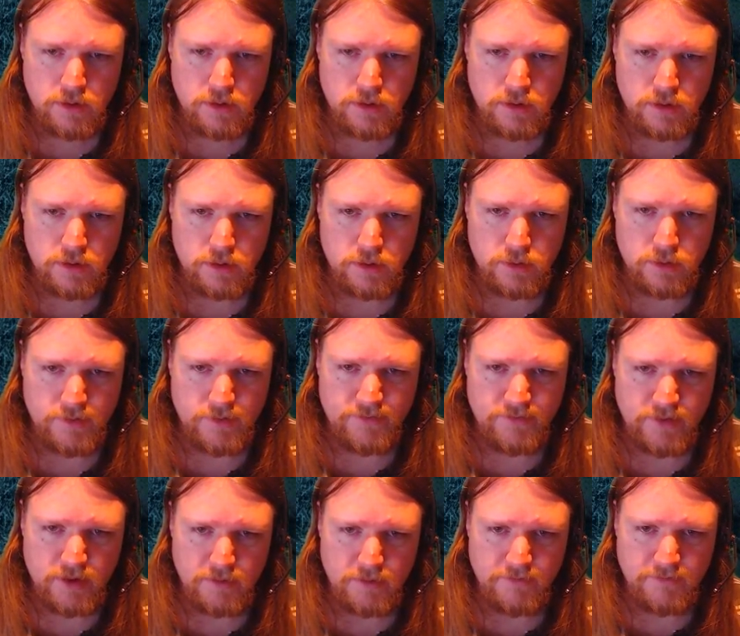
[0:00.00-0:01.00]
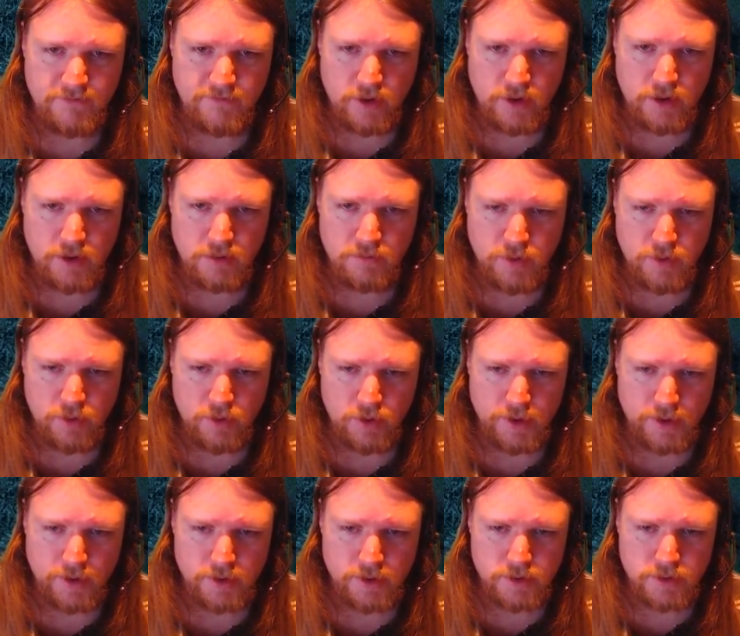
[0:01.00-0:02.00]
You have a fine
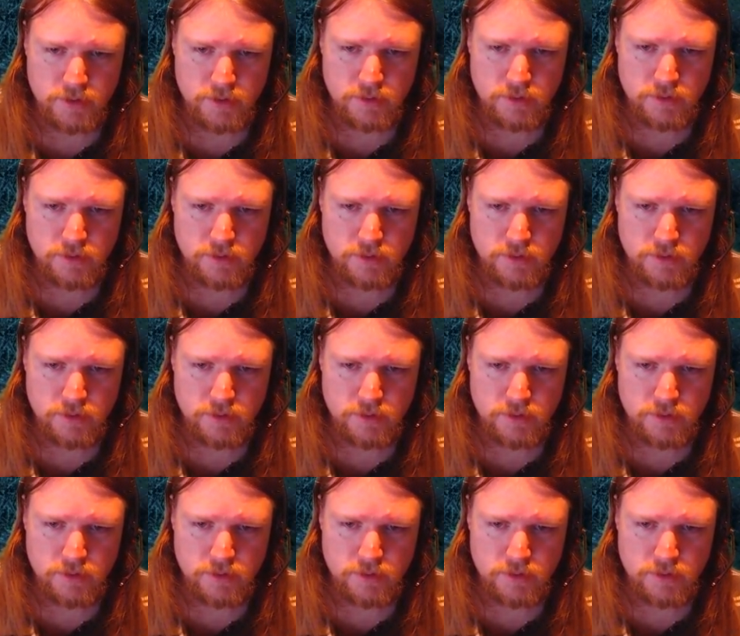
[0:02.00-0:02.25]
poleaxe.